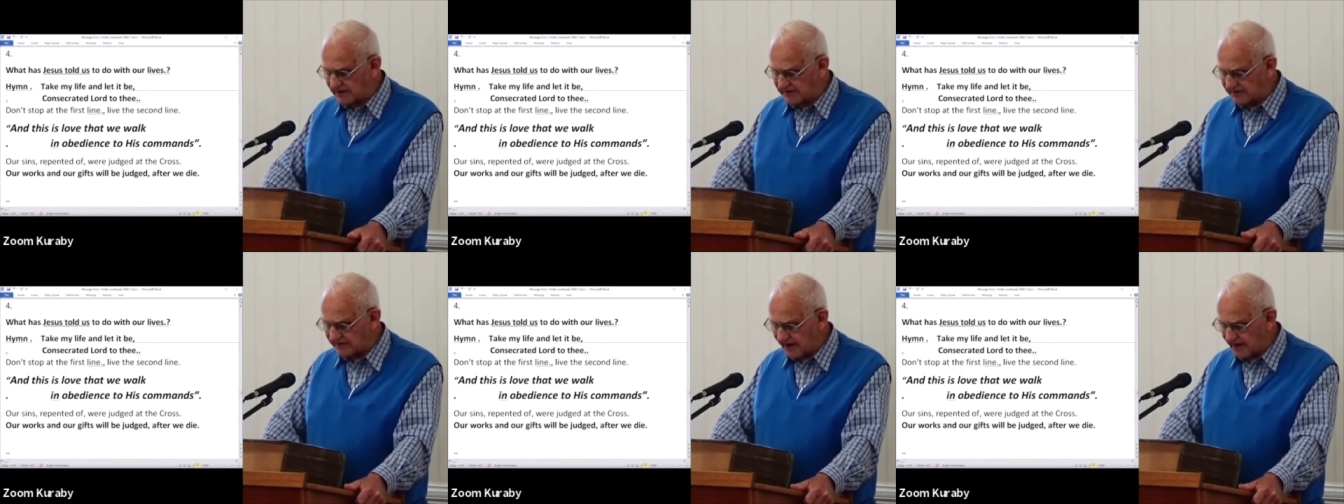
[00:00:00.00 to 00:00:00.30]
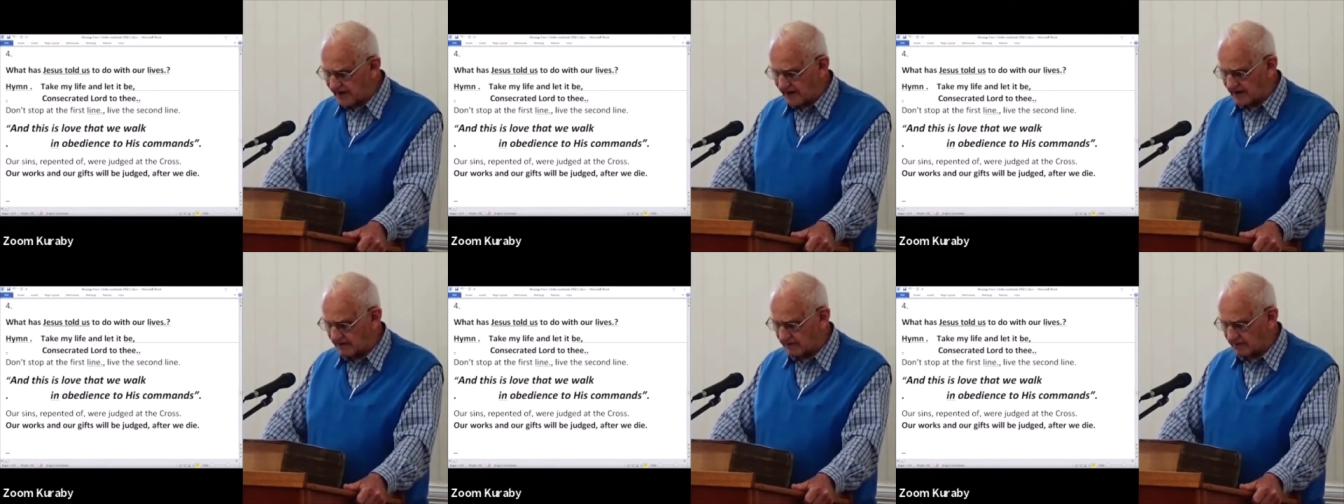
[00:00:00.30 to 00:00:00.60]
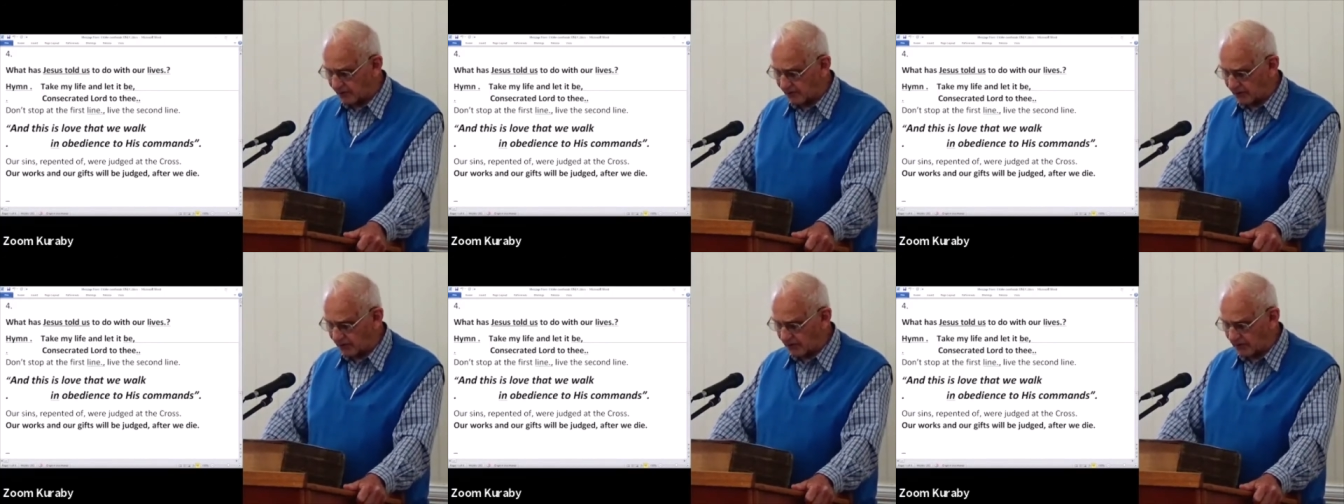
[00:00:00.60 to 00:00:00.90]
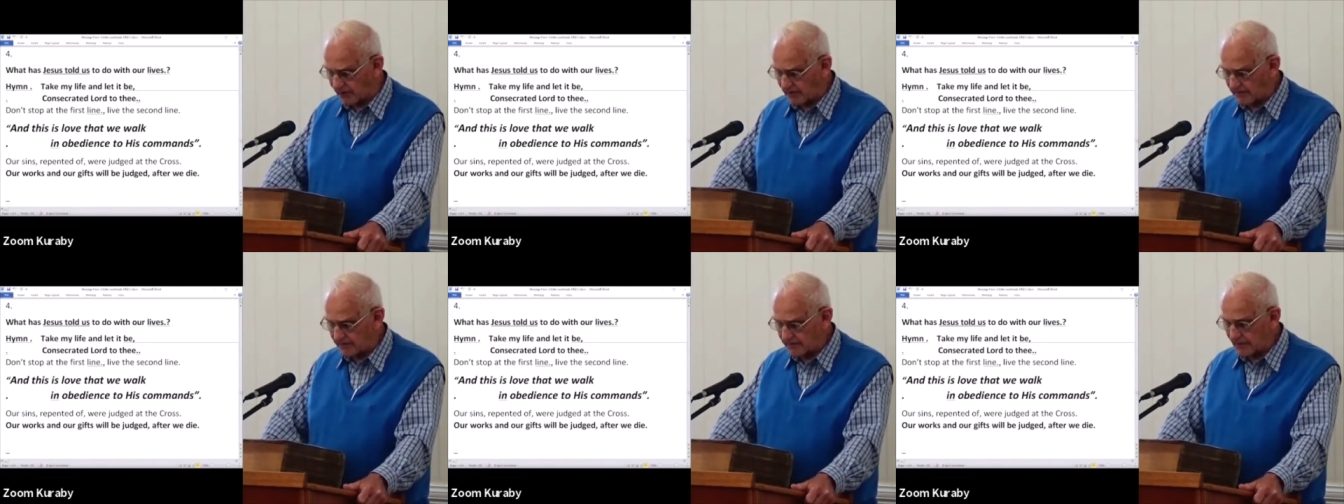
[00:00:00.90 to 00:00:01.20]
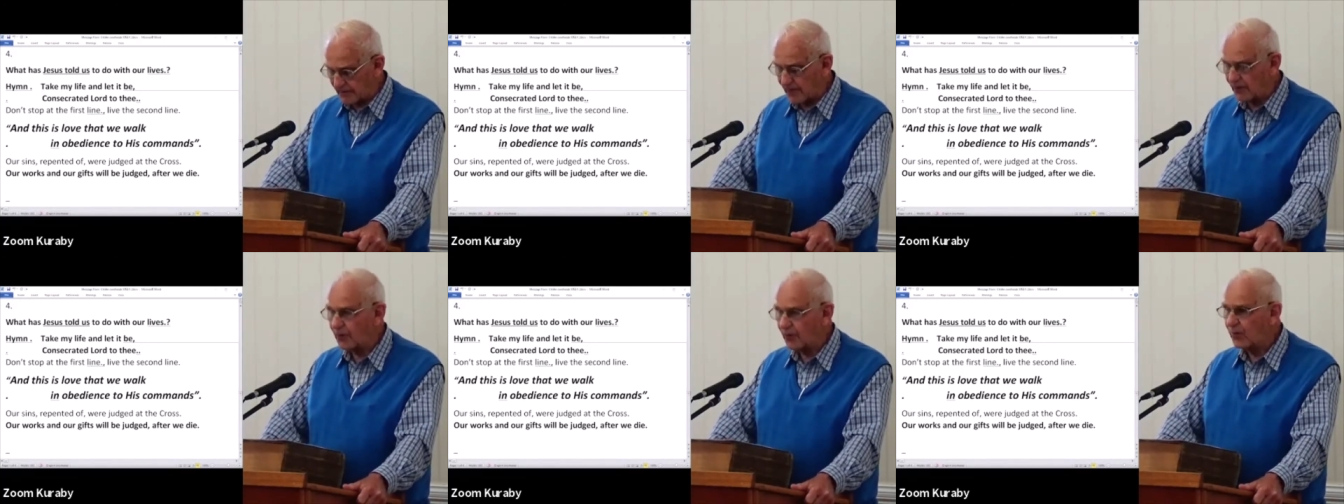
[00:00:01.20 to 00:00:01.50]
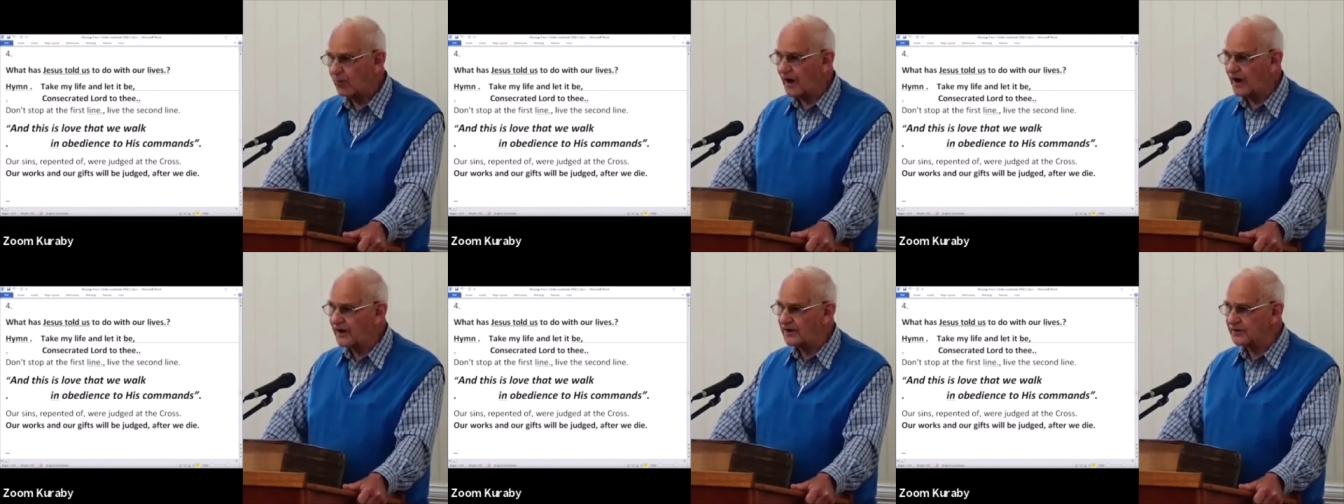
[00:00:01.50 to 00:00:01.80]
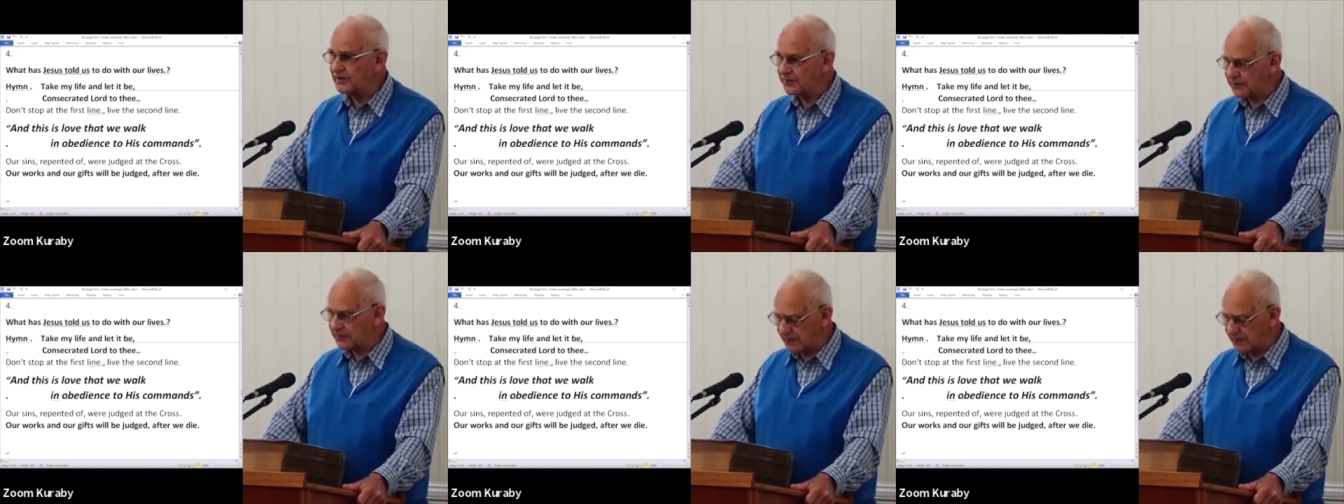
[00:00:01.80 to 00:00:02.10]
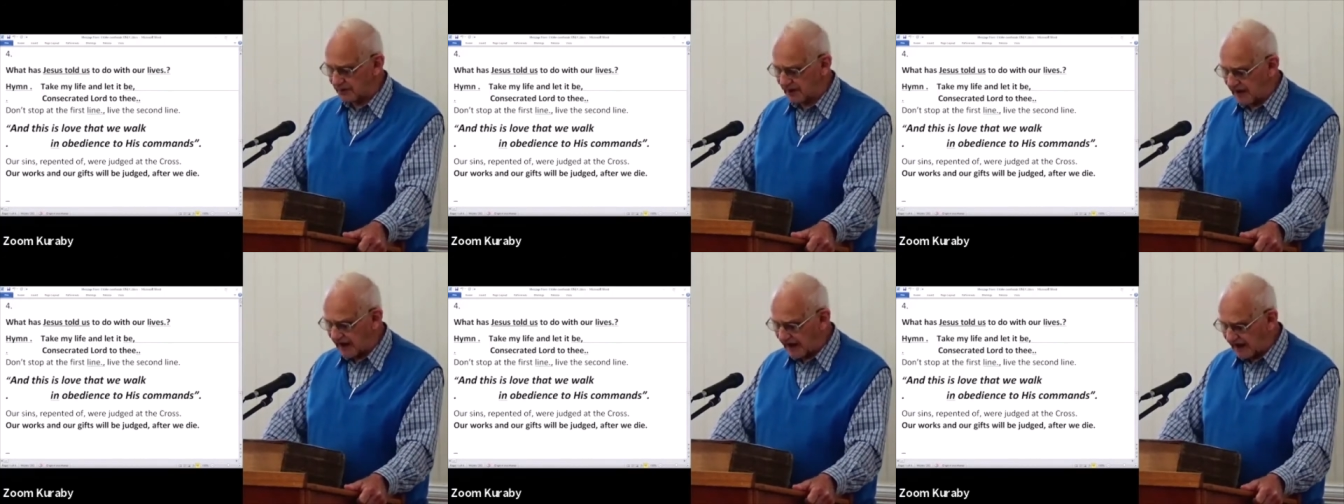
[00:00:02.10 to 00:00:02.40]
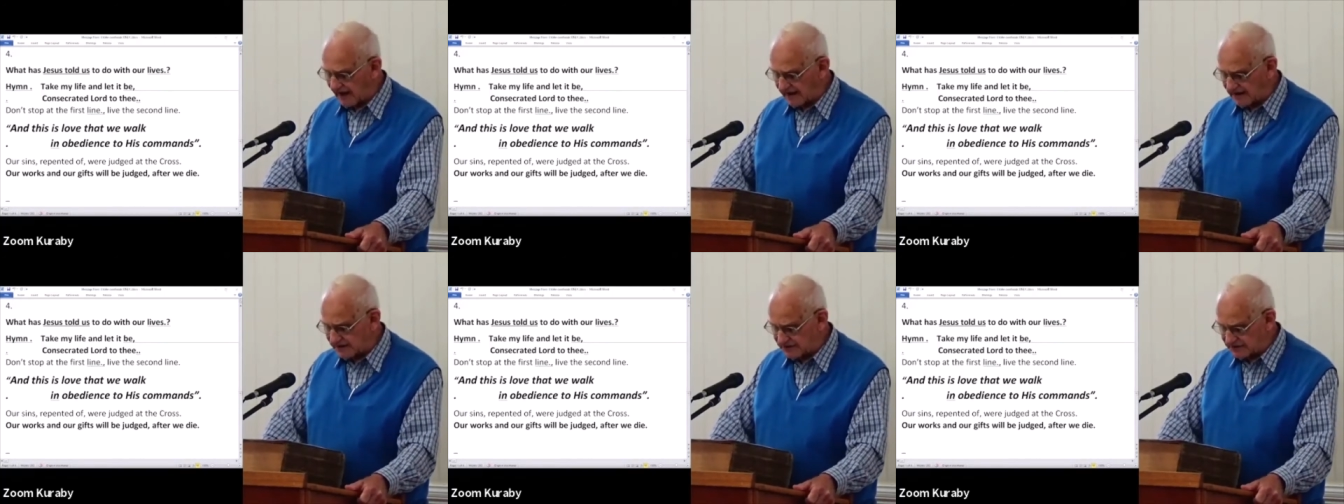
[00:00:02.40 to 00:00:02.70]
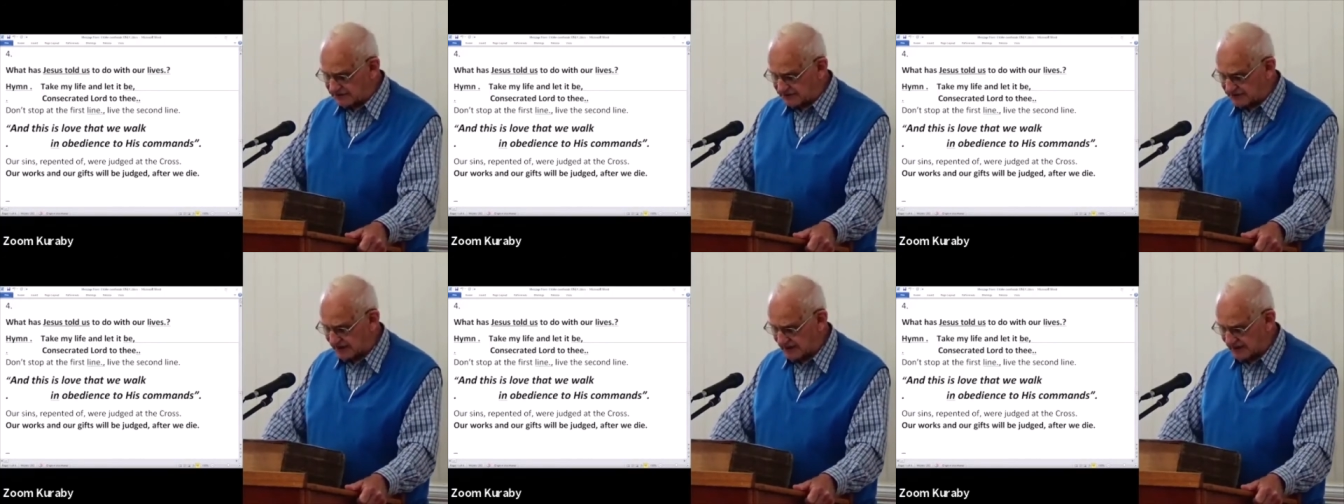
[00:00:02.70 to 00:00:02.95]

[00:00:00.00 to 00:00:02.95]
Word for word: available wonderful aids